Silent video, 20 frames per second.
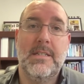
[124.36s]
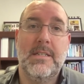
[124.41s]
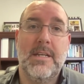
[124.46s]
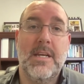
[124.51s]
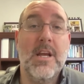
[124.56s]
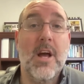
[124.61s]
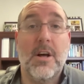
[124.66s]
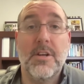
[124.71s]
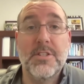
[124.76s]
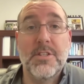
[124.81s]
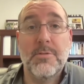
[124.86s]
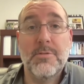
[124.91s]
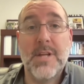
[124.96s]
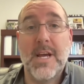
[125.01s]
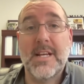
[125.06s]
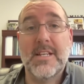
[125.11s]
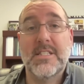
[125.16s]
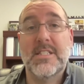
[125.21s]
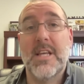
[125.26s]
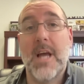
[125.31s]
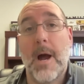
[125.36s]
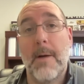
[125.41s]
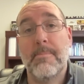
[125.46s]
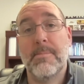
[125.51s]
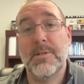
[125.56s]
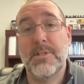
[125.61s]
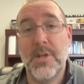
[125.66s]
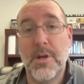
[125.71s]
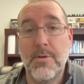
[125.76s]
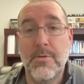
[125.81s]
He also takes the
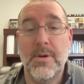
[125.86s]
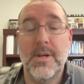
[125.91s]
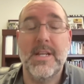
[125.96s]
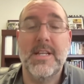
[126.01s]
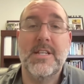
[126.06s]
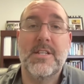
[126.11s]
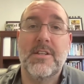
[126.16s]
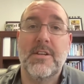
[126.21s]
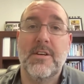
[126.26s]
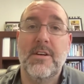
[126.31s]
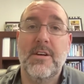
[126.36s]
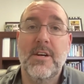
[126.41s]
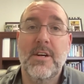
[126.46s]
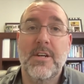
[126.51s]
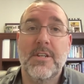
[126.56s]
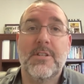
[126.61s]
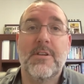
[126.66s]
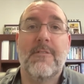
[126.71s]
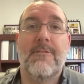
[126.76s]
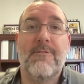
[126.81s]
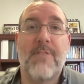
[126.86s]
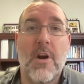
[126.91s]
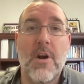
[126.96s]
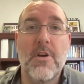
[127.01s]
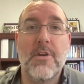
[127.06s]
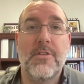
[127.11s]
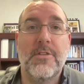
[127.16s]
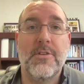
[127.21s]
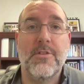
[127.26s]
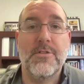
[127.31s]
opportunity to, to
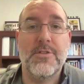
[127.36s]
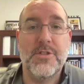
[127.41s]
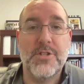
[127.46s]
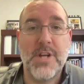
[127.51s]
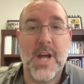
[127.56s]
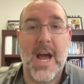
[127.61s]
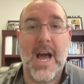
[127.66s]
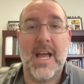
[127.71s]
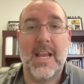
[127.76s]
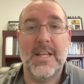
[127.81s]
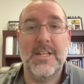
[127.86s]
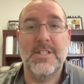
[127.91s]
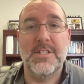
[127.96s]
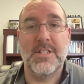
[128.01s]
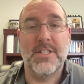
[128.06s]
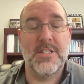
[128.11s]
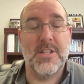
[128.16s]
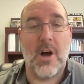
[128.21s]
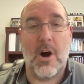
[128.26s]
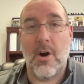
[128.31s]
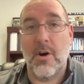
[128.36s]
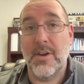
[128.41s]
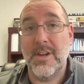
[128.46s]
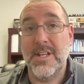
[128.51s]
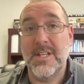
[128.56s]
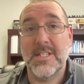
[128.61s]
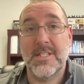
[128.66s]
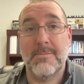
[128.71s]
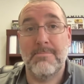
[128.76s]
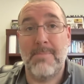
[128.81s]
further challenge his
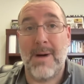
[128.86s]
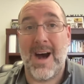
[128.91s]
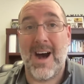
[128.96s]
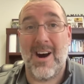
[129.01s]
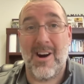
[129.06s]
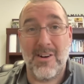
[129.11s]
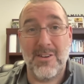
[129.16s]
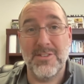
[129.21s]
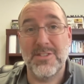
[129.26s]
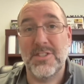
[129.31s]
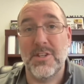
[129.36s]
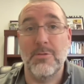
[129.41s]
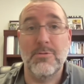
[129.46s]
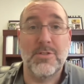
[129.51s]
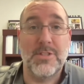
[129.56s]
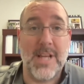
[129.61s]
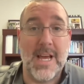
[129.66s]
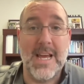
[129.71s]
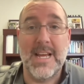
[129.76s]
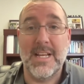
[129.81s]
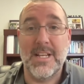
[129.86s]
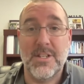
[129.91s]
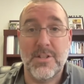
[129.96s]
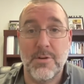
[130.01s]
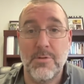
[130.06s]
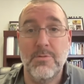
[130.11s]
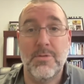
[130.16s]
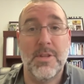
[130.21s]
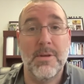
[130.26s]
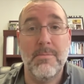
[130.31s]
audience by also saying
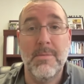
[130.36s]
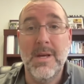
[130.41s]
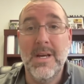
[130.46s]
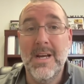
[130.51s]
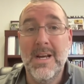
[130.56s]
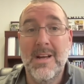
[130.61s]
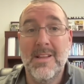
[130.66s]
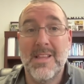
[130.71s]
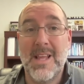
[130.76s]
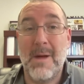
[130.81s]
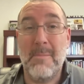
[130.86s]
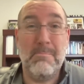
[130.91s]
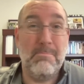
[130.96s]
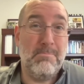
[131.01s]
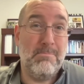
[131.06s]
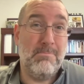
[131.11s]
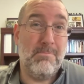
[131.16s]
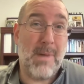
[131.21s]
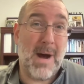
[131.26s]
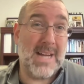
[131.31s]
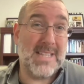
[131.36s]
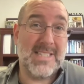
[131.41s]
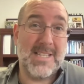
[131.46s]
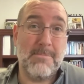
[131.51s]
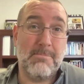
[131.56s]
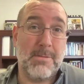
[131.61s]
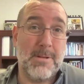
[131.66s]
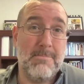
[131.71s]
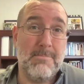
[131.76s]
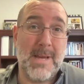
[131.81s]
to them that by
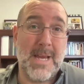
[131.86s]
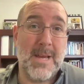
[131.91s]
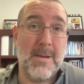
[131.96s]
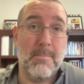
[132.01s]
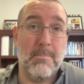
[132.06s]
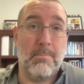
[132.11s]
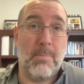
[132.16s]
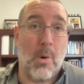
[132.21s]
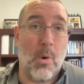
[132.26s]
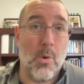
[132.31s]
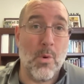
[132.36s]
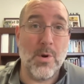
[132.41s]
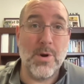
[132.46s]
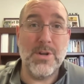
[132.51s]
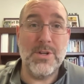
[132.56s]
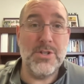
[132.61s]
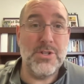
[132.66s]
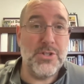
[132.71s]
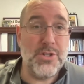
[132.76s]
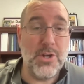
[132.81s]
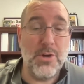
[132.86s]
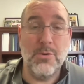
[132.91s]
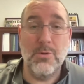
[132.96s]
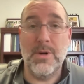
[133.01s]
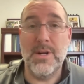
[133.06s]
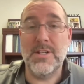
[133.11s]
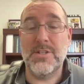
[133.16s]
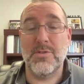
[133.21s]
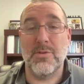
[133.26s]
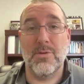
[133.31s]
simply being born
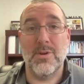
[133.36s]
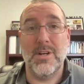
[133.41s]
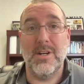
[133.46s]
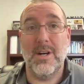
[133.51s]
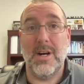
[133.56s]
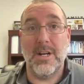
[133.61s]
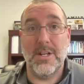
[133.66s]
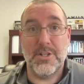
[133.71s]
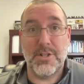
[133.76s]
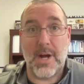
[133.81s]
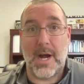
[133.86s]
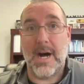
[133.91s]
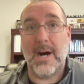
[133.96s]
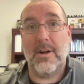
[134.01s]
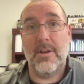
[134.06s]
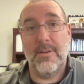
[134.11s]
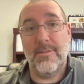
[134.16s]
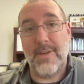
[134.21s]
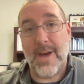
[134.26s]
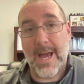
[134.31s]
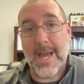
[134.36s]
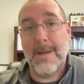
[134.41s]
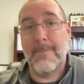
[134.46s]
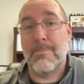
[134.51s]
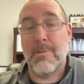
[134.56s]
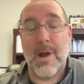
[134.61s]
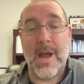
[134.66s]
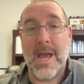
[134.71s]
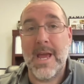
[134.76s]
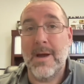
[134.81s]
Jewish or a, a child of
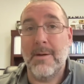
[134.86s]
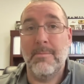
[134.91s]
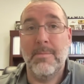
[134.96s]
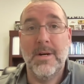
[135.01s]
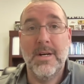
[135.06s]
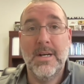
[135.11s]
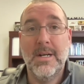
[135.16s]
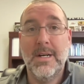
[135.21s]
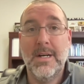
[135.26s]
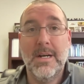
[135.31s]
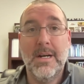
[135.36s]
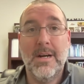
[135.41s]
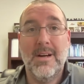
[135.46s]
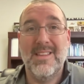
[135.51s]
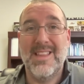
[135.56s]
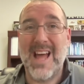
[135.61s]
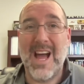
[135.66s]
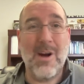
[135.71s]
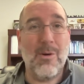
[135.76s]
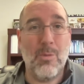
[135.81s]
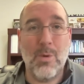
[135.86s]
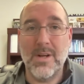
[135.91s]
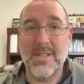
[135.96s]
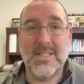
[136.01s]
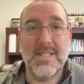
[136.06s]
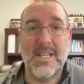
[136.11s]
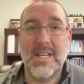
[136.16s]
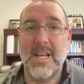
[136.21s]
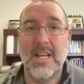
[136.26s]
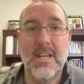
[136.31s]
Abraham, that
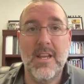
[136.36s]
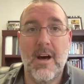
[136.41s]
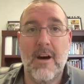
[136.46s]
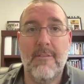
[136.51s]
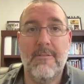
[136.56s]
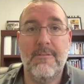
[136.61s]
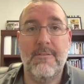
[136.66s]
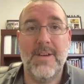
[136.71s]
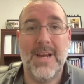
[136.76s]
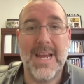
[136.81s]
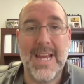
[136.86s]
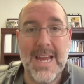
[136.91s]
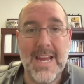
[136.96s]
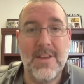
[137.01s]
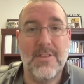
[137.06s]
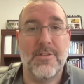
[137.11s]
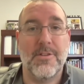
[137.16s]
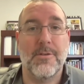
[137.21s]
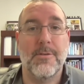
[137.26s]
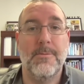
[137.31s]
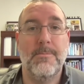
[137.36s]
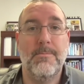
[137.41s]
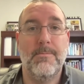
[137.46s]
wasn't enough either,